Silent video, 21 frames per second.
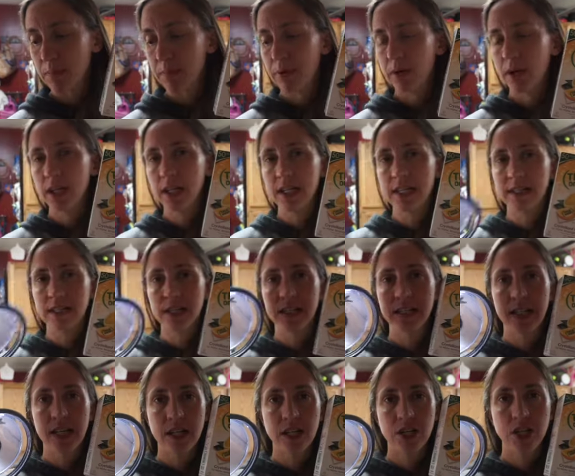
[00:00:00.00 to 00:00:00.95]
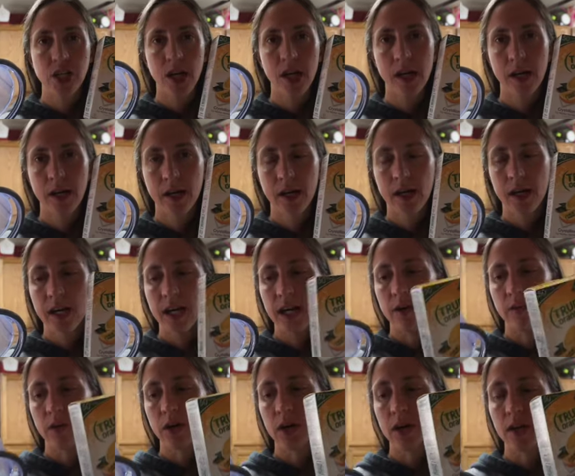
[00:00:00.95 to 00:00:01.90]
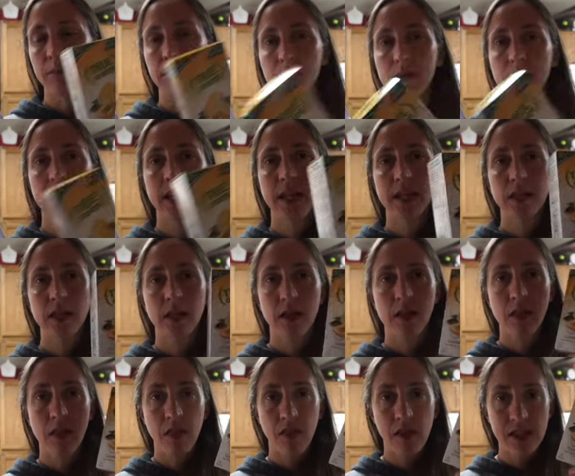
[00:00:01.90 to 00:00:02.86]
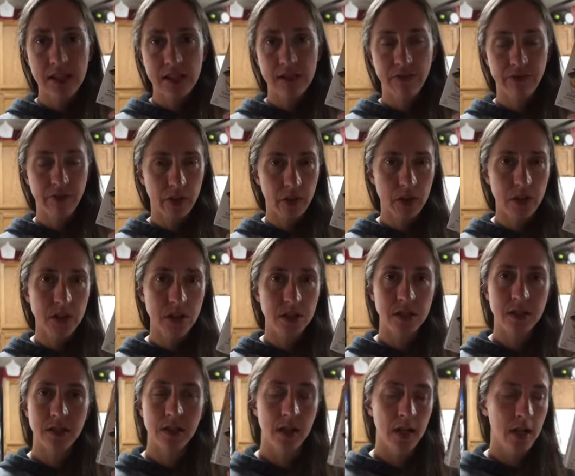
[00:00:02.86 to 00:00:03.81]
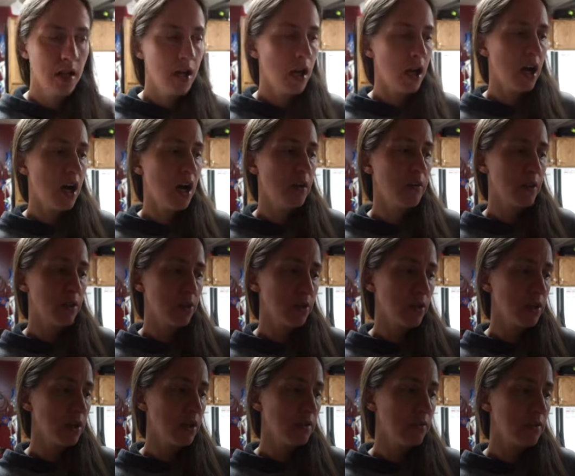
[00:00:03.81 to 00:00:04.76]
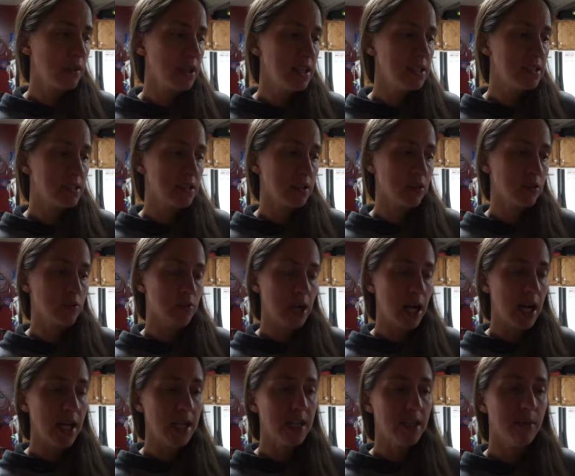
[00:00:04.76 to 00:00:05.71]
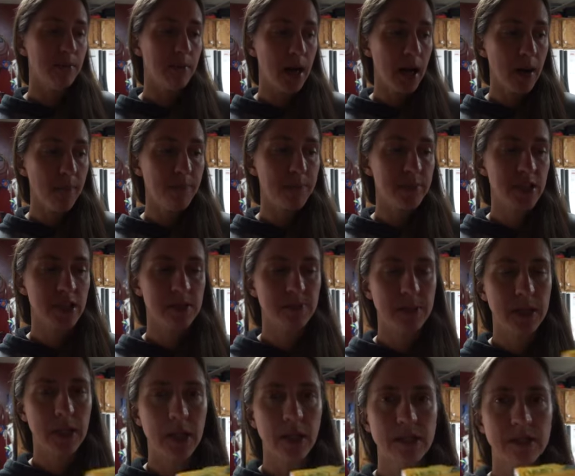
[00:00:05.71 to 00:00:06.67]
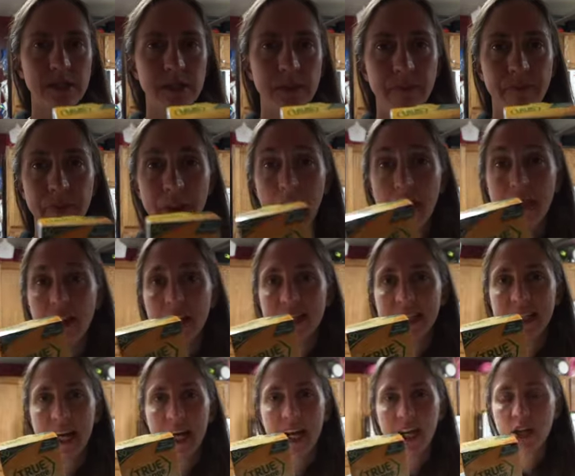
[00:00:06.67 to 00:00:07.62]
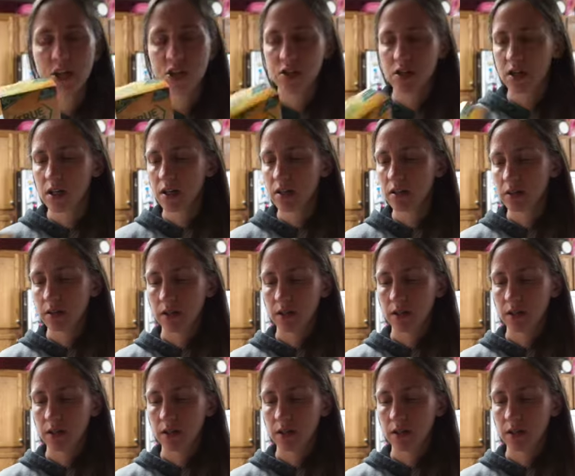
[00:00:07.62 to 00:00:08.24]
put it in the Ninja, and we're gonna blend this first, the 30 of these, to grind them up, just because the texture